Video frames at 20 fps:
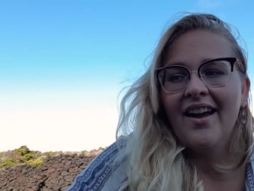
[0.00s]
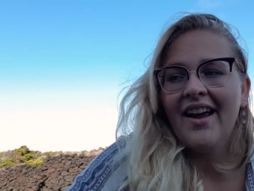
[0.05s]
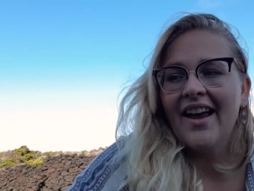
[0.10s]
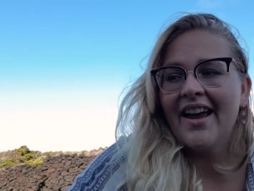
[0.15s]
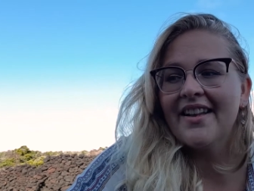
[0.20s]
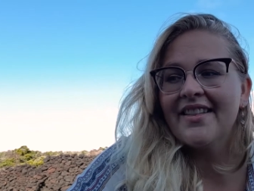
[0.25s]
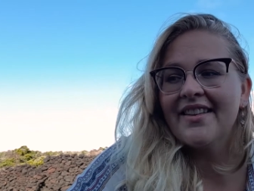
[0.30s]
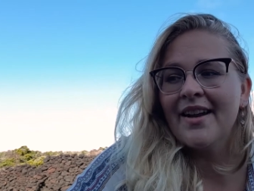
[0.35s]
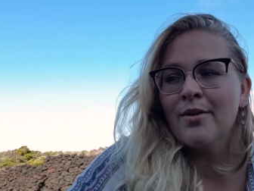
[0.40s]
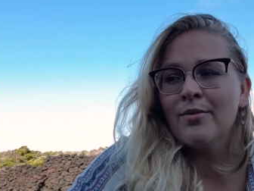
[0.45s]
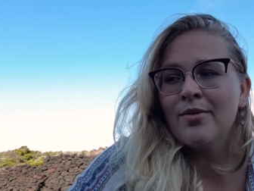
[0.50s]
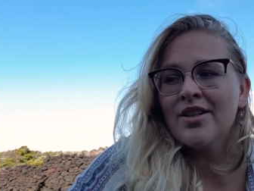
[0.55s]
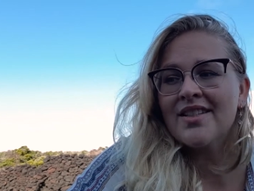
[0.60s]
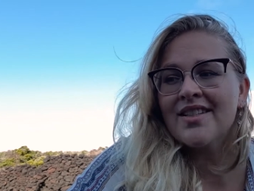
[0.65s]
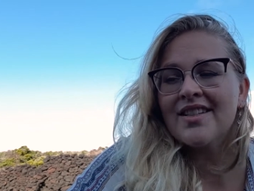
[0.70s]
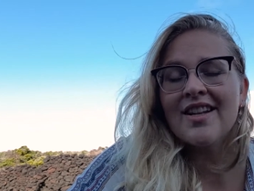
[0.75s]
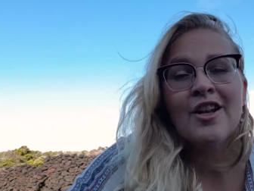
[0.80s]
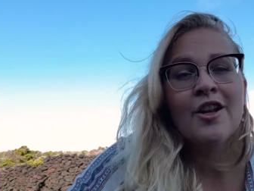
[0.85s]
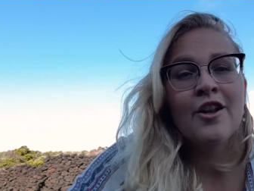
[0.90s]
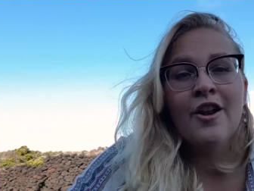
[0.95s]
And there was
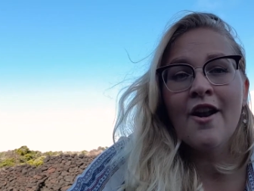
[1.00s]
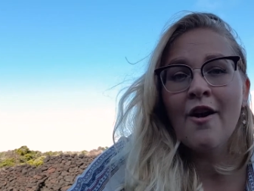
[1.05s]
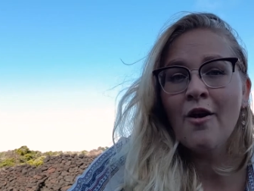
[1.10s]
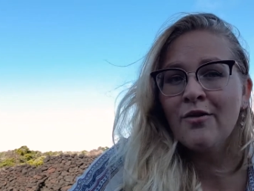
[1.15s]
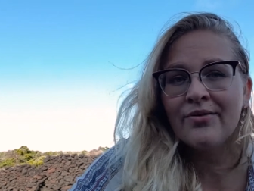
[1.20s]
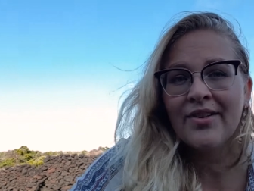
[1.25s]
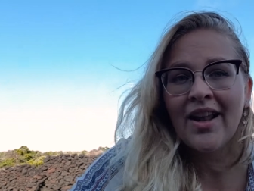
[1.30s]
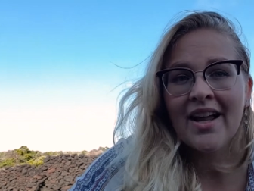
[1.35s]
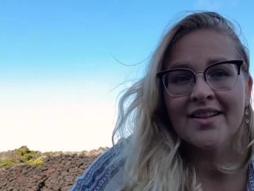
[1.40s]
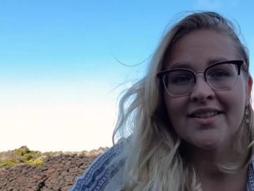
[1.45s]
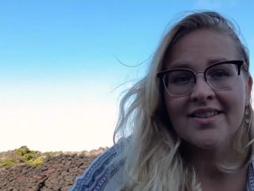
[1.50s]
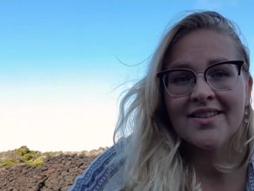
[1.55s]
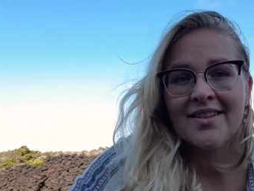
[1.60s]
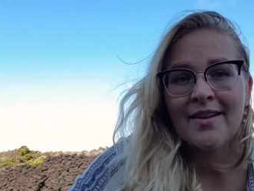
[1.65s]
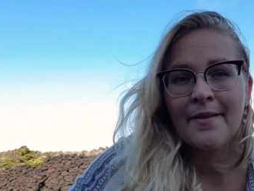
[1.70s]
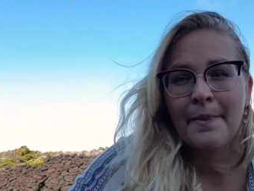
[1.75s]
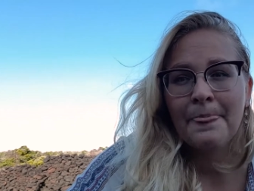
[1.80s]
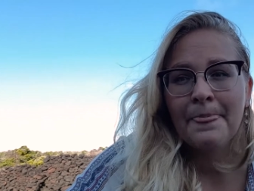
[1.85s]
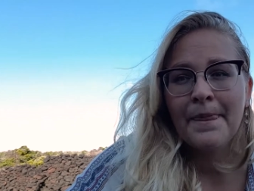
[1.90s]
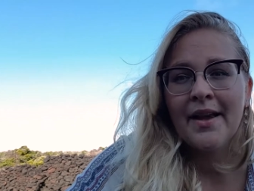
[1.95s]
no flights.
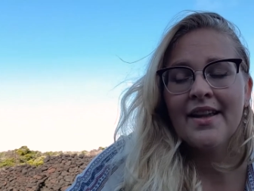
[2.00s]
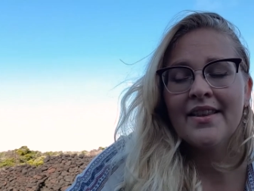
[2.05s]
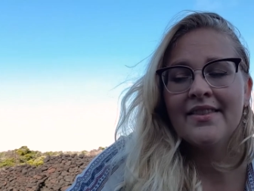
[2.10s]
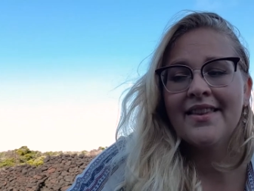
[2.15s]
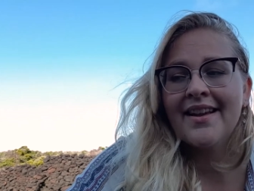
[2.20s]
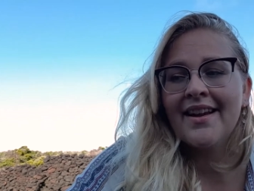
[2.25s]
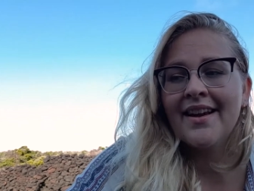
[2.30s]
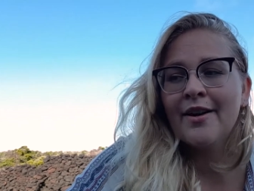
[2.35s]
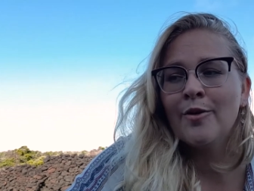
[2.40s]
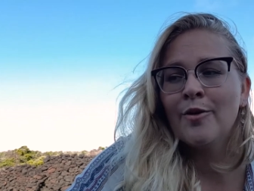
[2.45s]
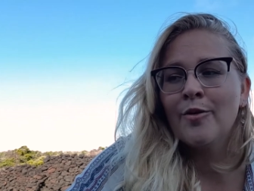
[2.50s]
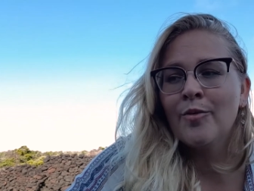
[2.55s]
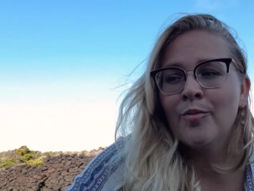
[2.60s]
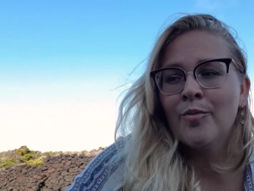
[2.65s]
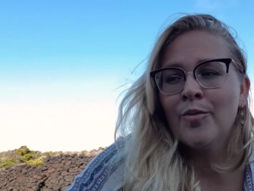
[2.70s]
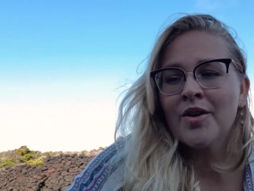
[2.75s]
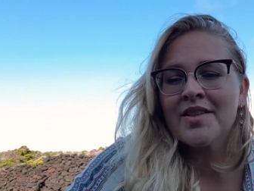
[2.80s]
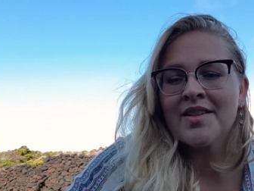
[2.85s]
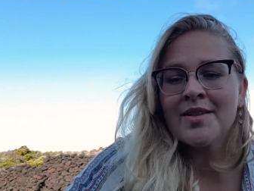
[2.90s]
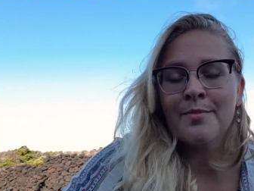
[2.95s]
There
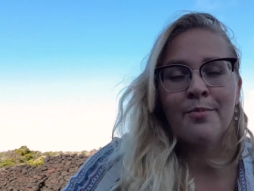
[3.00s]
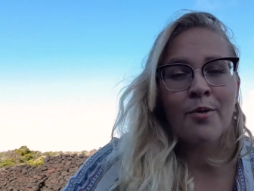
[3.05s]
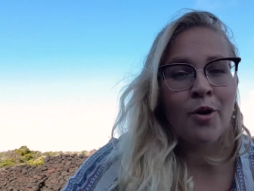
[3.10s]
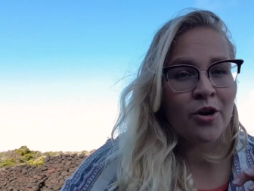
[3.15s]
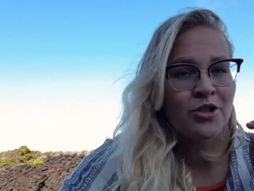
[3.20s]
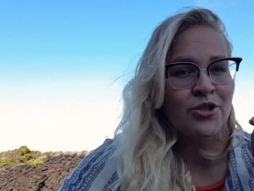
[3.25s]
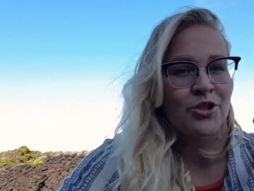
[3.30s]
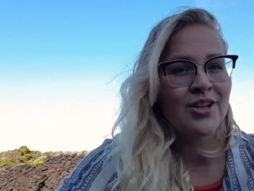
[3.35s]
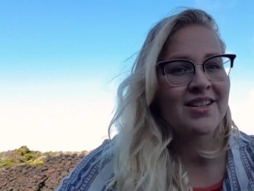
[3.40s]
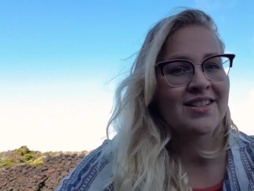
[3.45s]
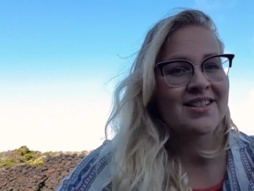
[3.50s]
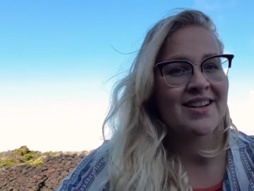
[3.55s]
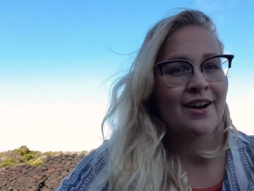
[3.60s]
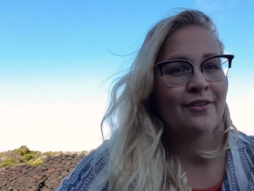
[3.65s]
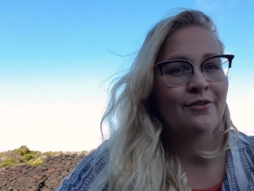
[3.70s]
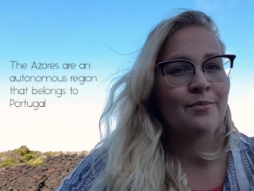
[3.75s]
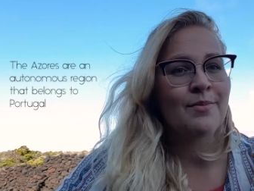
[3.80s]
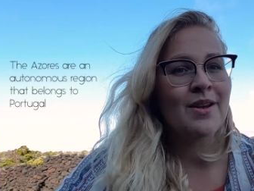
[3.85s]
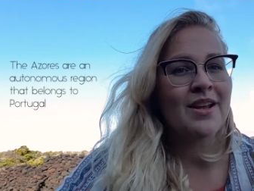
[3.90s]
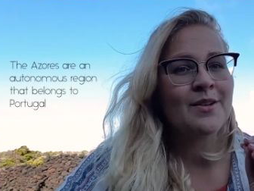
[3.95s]
was the Portuguese
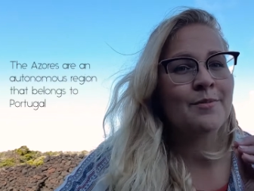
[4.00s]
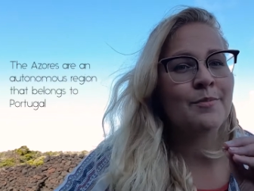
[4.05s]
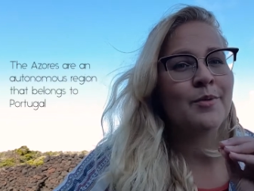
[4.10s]
government,